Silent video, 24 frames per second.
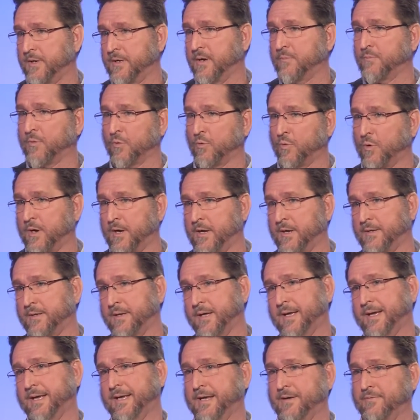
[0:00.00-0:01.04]
Number one,
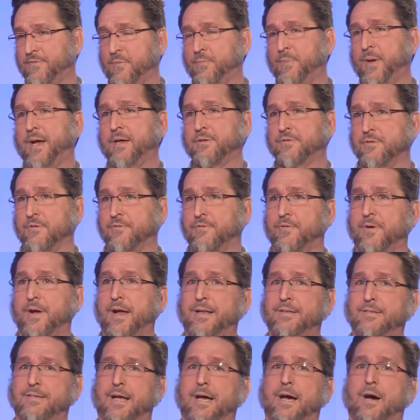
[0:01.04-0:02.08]
if the pastor
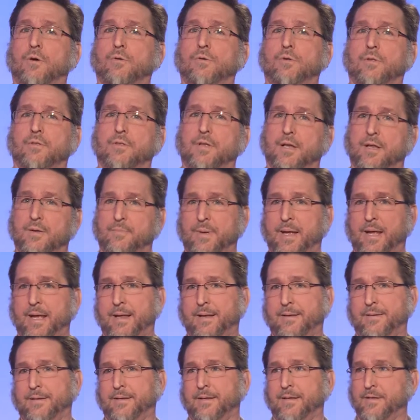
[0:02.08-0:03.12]
finds out that a
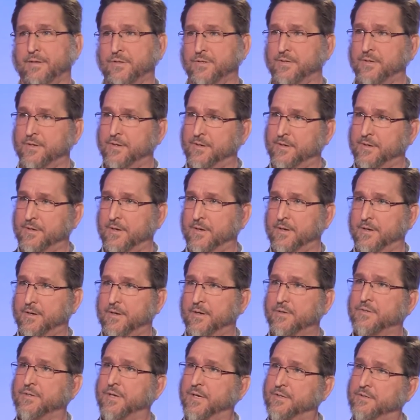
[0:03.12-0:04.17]
man is a,
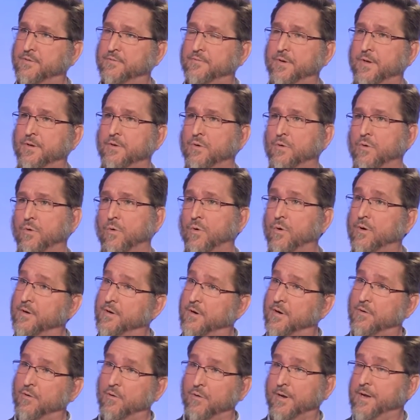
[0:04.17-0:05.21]
a sex offender or,
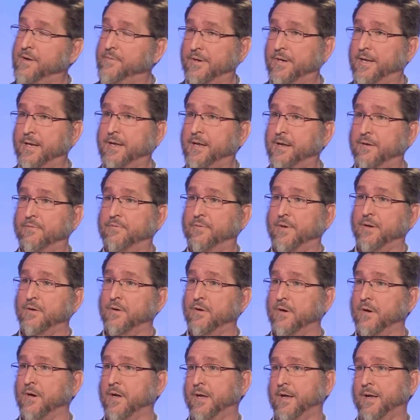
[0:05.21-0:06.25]
or even any
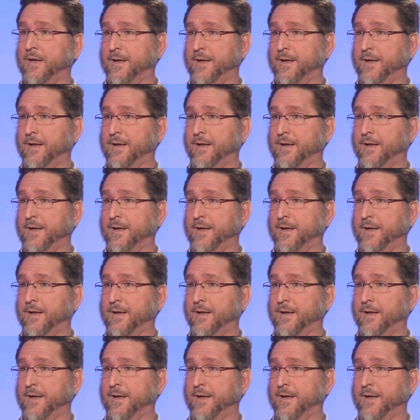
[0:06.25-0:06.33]
offender,